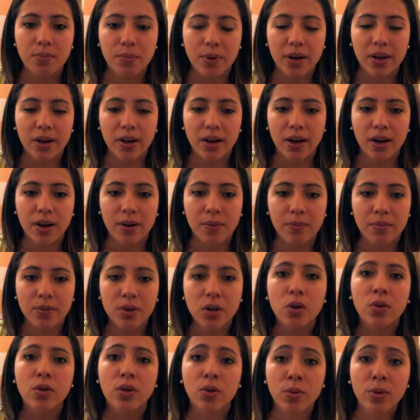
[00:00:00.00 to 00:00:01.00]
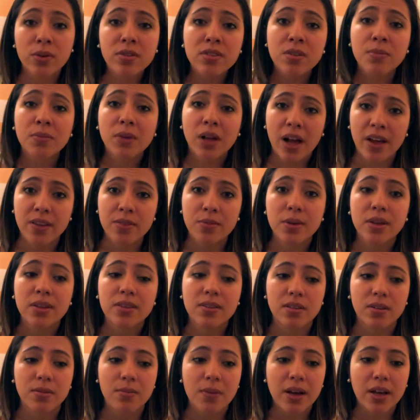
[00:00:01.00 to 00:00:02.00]
But, you know, there was some
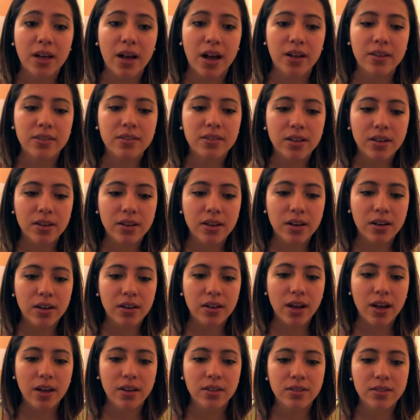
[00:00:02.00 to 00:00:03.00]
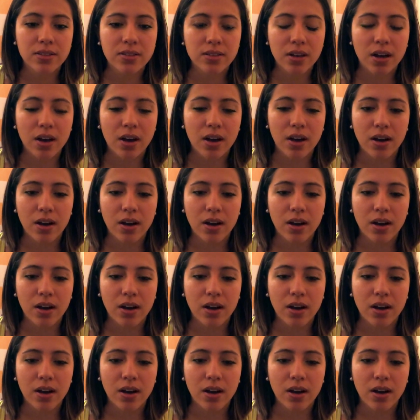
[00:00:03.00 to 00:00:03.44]
classmates in my class that did get